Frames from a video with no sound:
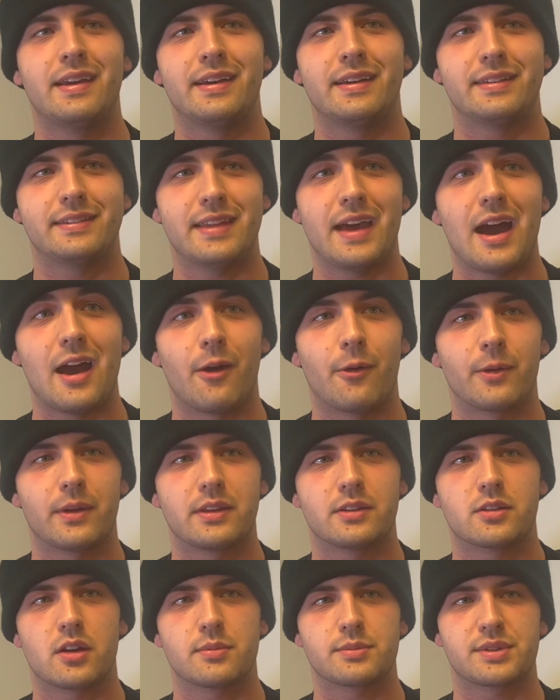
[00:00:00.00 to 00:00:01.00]
Now, in
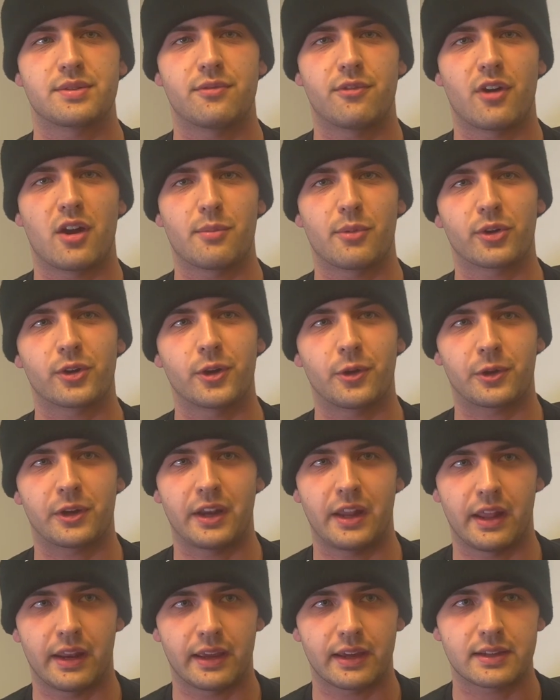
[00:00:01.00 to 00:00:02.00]
terms of
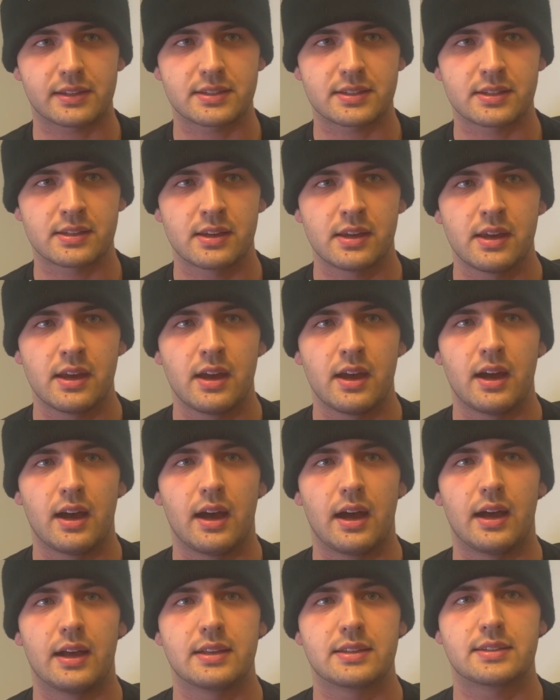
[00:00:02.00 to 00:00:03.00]
pharmacokinetics,
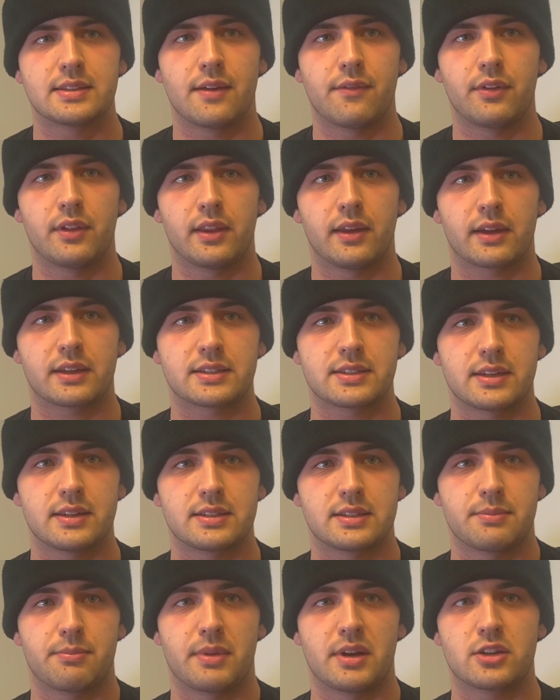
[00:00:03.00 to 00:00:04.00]
cephalexin is
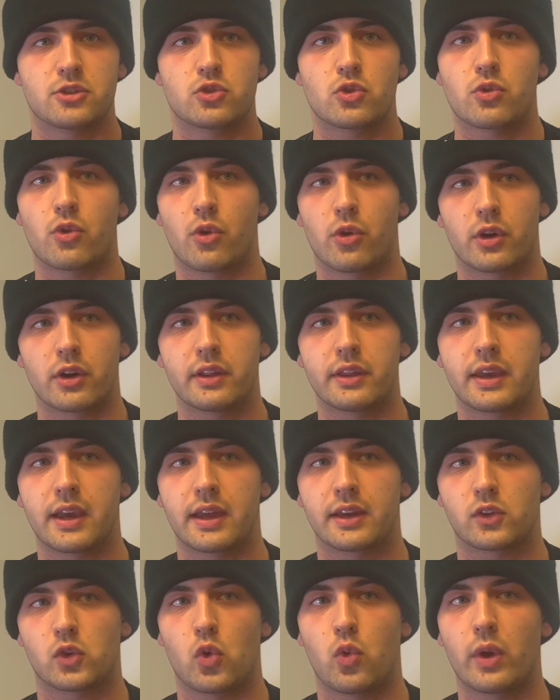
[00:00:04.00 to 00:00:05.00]
administered orally
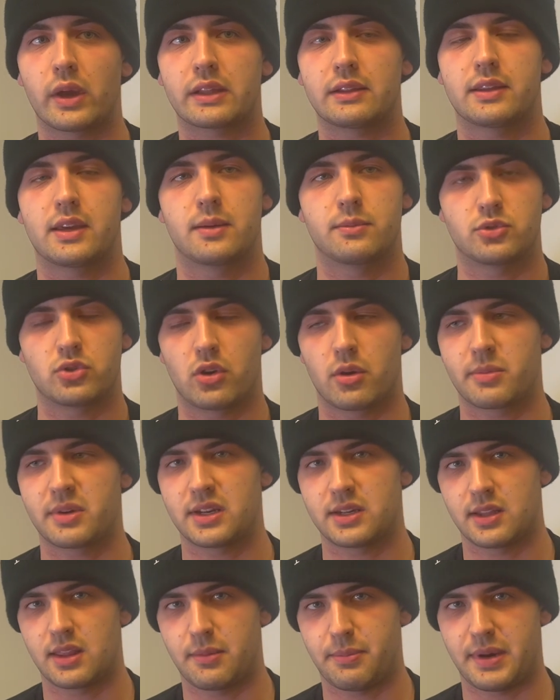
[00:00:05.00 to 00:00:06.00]
and quickly absorbed
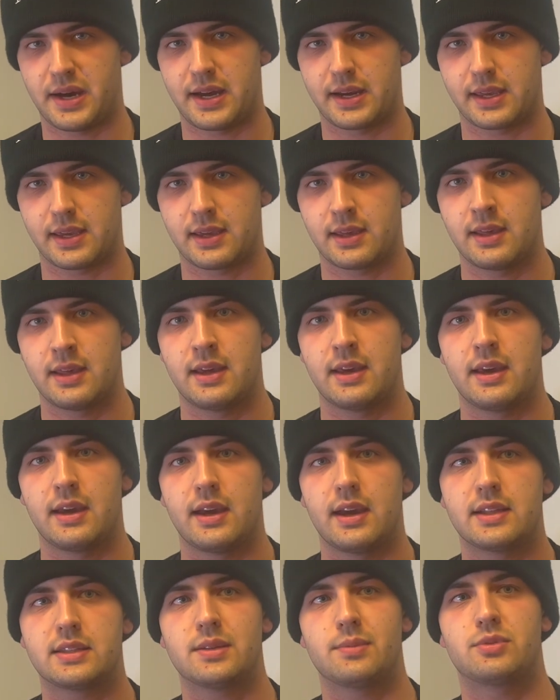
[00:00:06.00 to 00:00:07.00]
into the body.
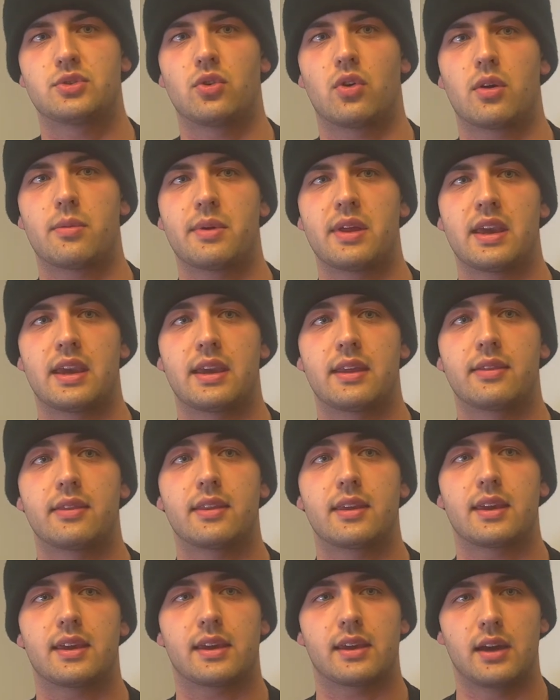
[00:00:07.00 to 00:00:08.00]
It's absorbed in
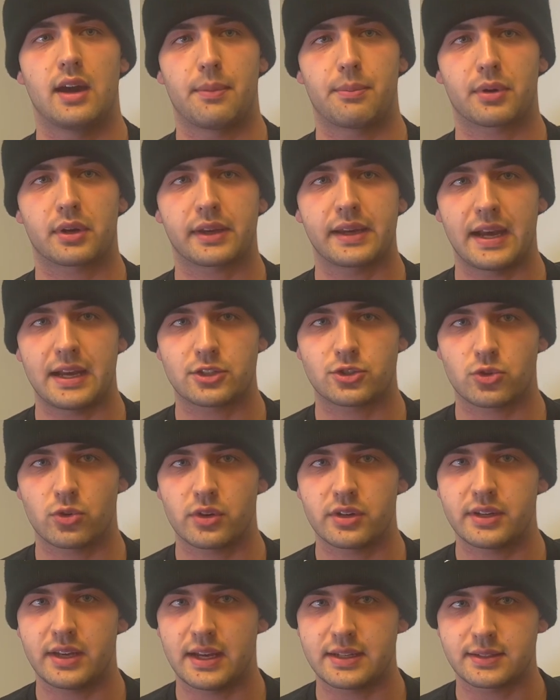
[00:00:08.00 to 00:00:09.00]
the upper
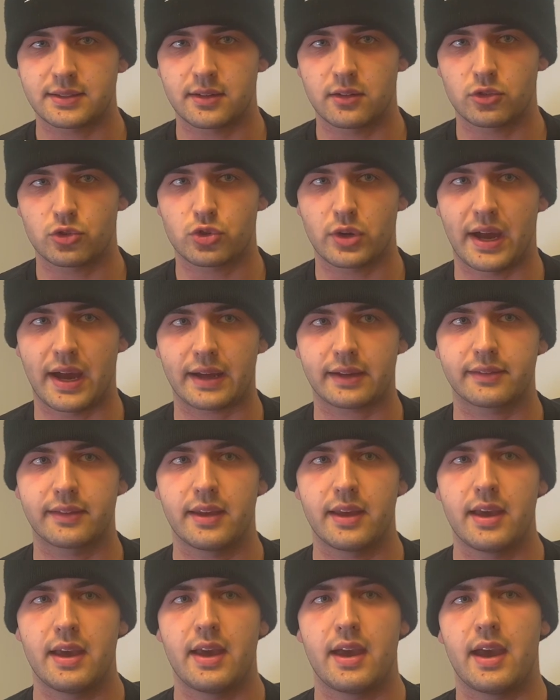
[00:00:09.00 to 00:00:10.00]
gastrointestinal tract,
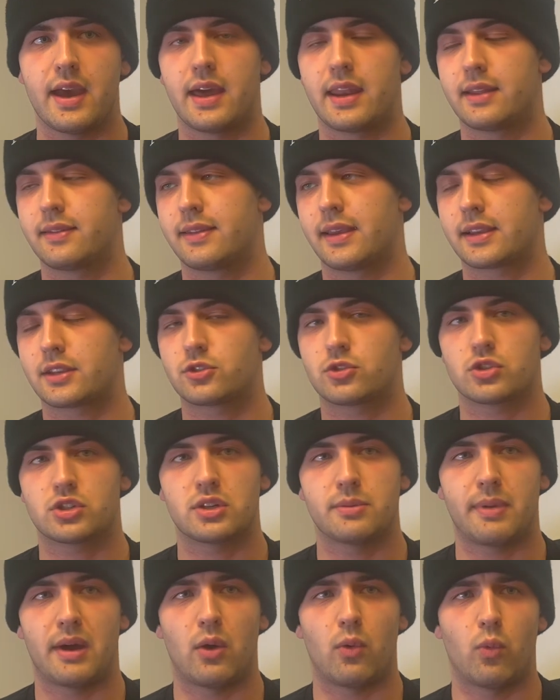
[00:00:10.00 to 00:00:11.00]
and it takes just
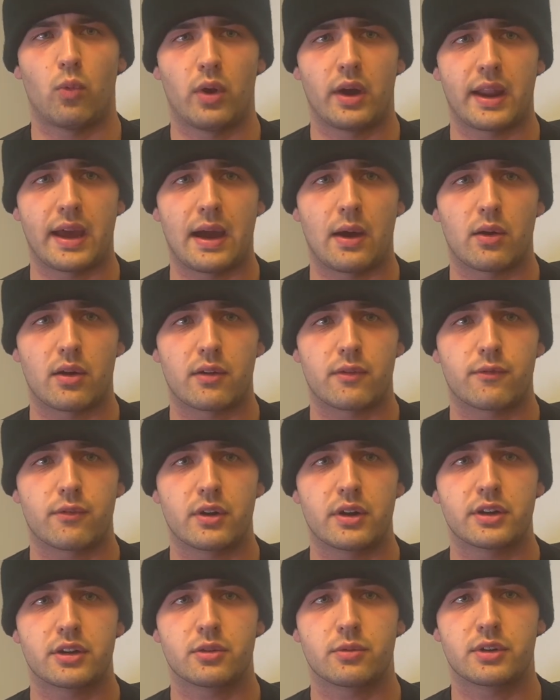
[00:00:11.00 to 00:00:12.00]
about 1 hour for
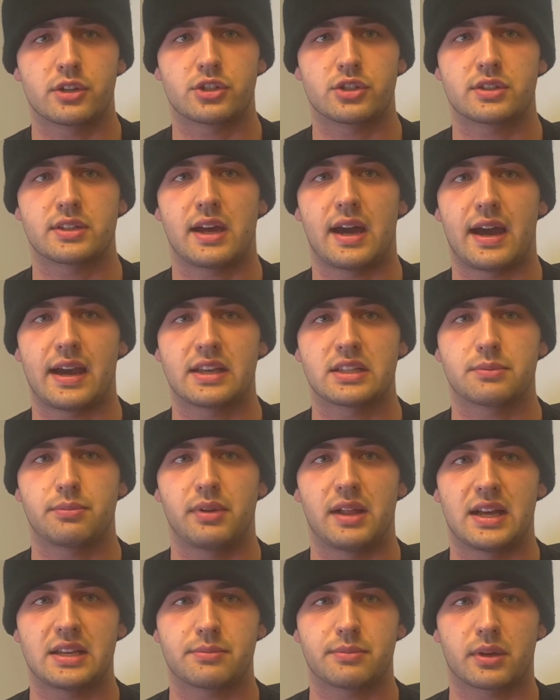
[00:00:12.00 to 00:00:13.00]
it to reach its highest
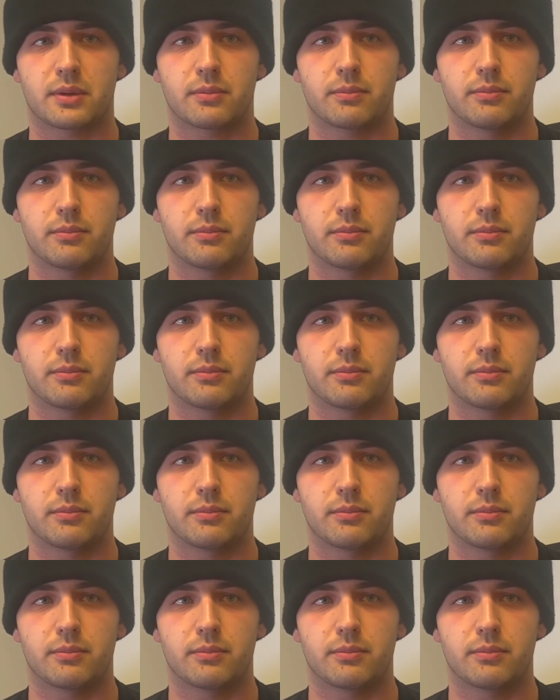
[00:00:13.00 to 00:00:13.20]
plasma